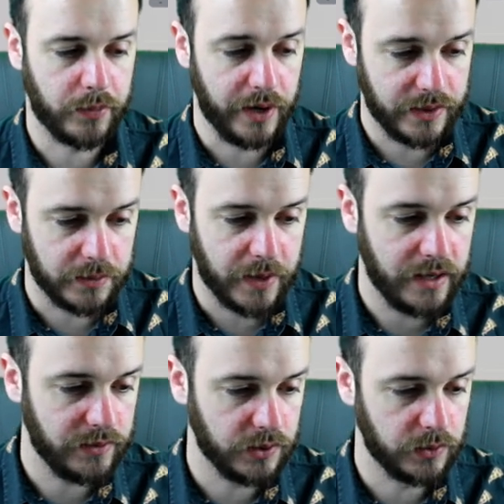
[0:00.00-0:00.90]
Brantham,
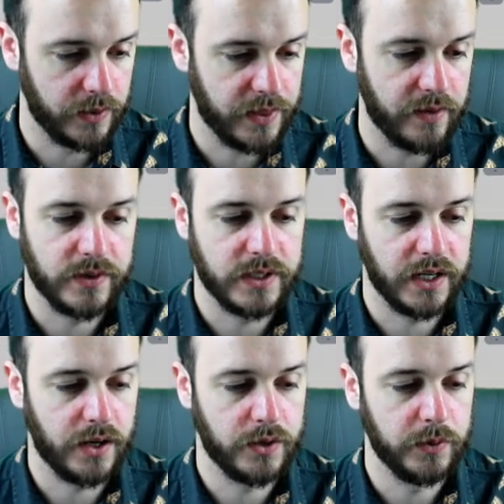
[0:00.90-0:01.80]
Haverhill and Thetford
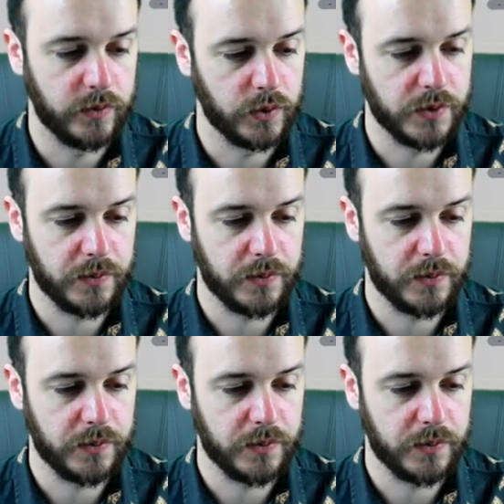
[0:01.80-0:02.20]
Town, who we of course